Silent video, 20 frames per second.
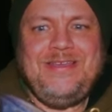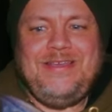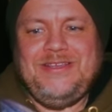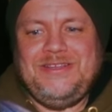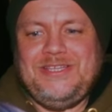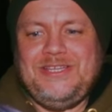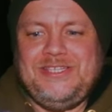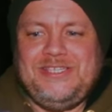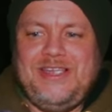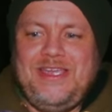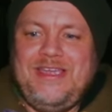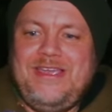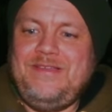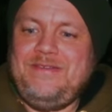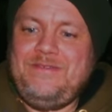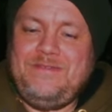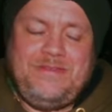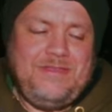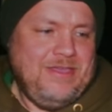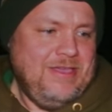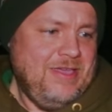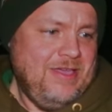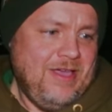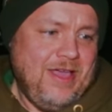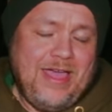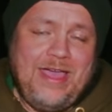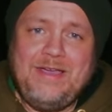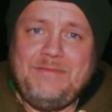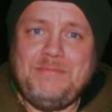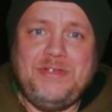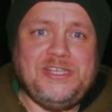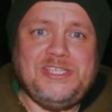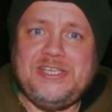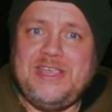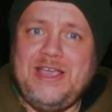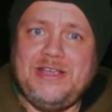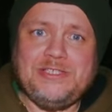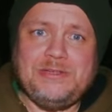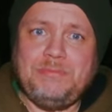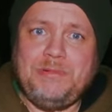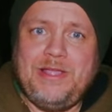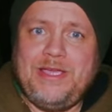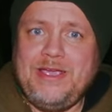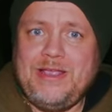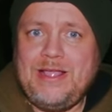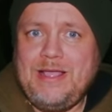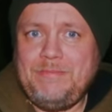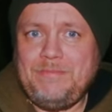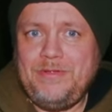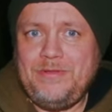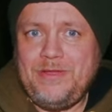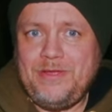As I say, my scales are playing up.